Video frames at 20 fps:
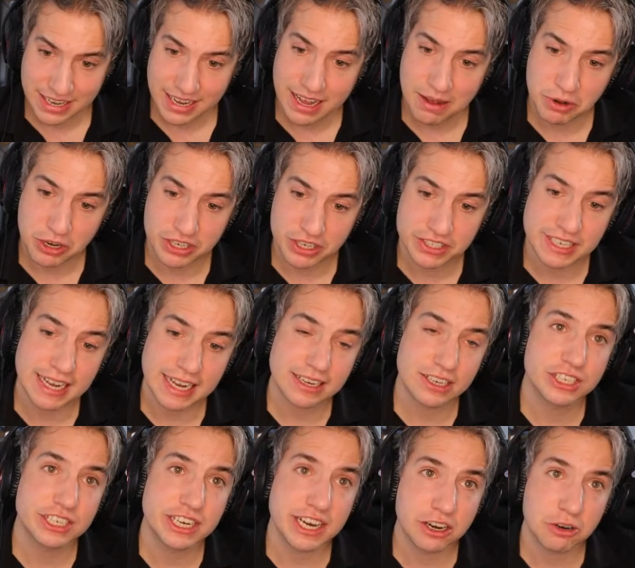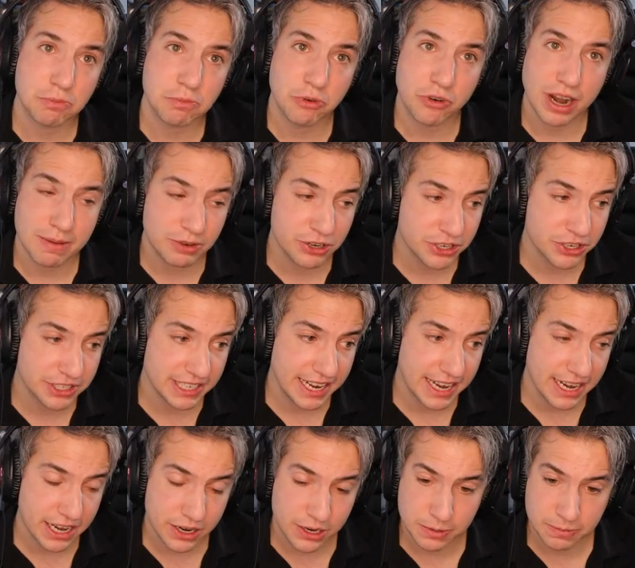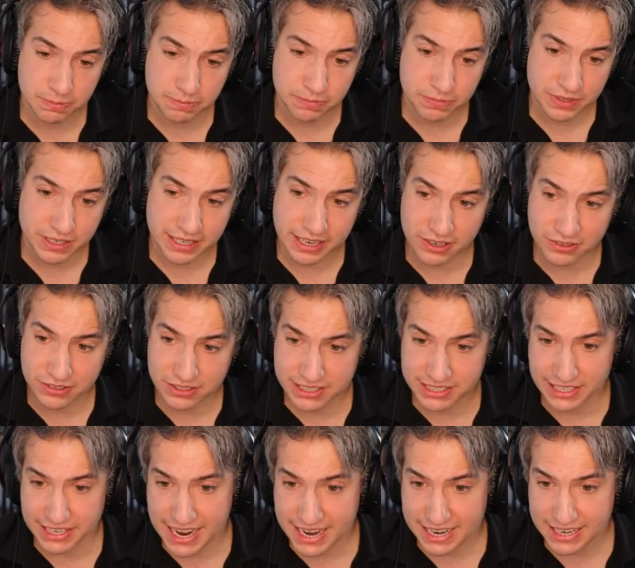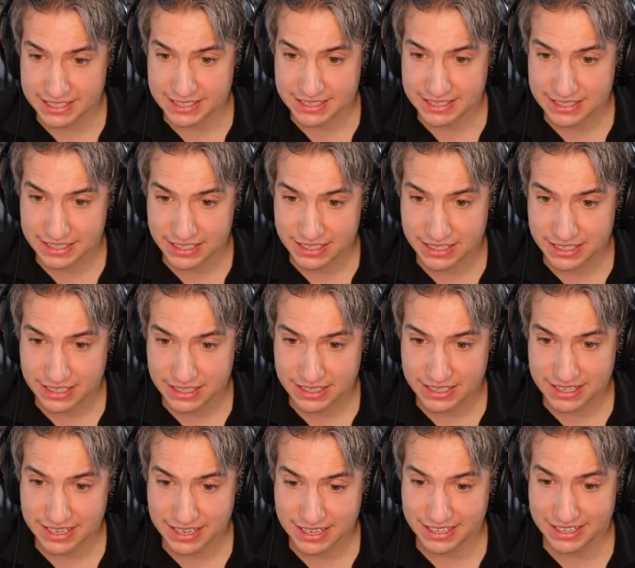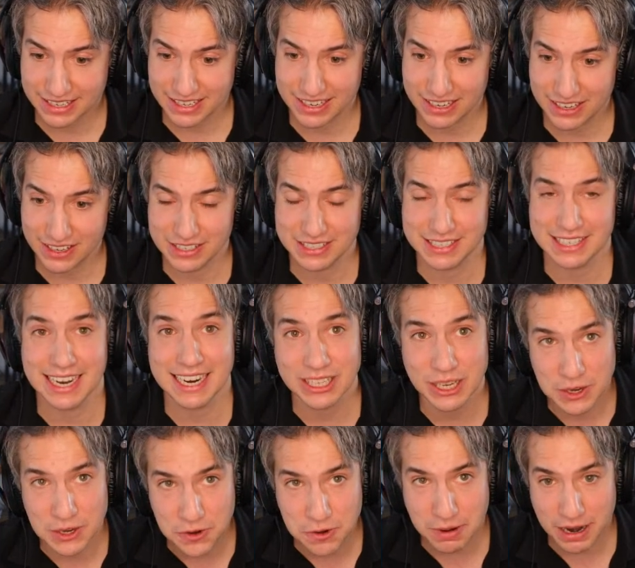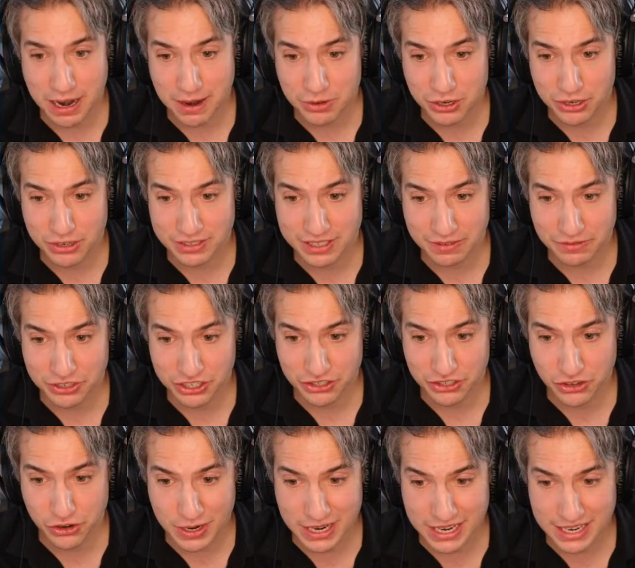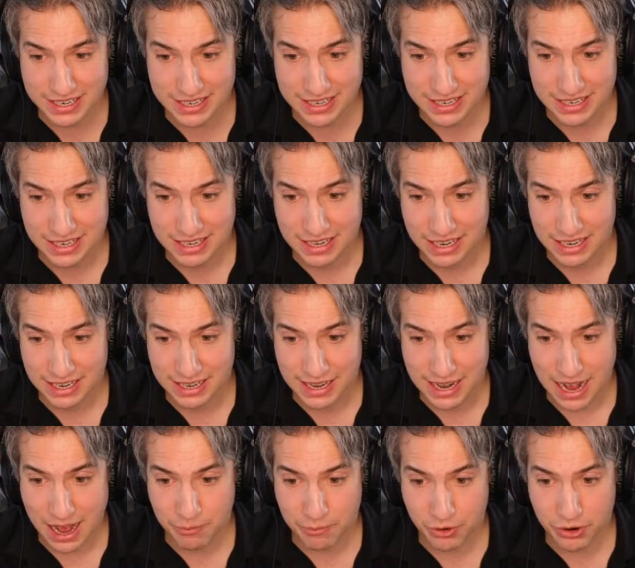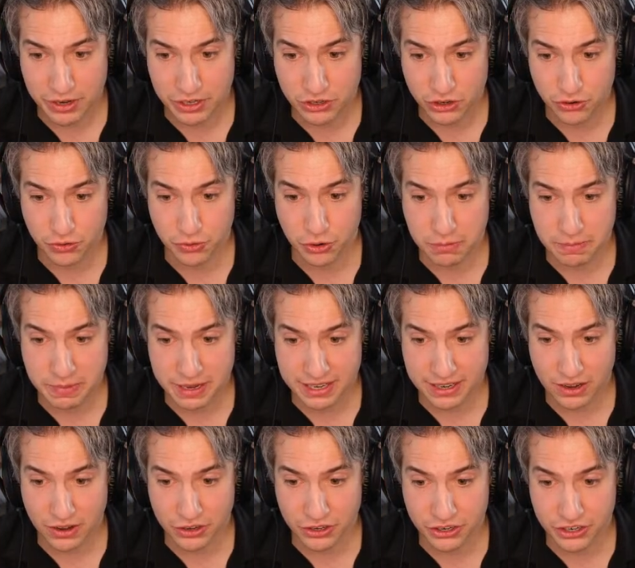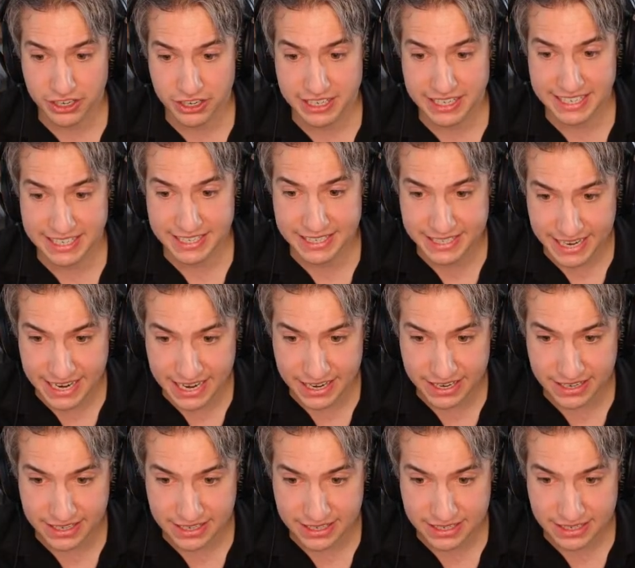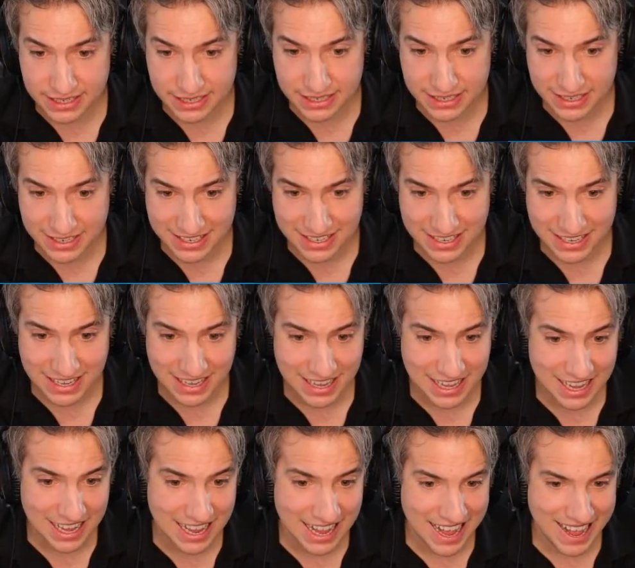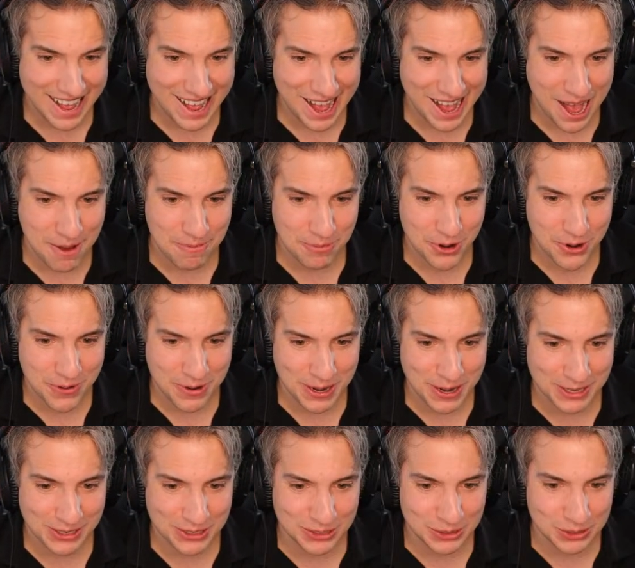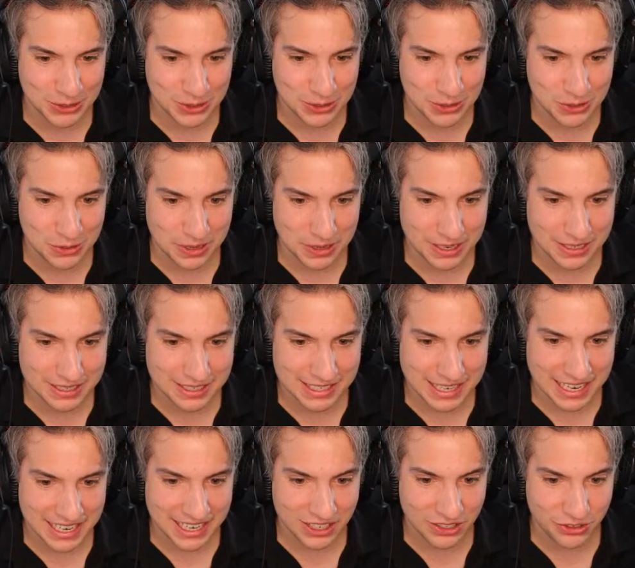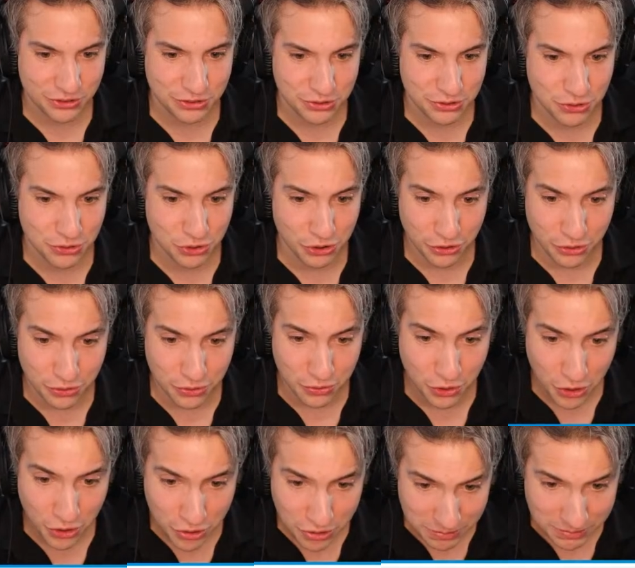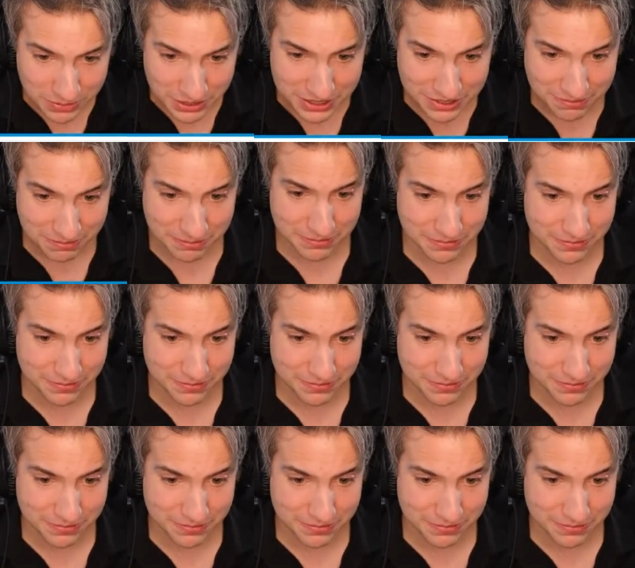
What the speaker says: I'm going to select shared parameters here, click on select, and select the new parameters I've just created. I'm going to group it under data. I'm going to assign it to rooms.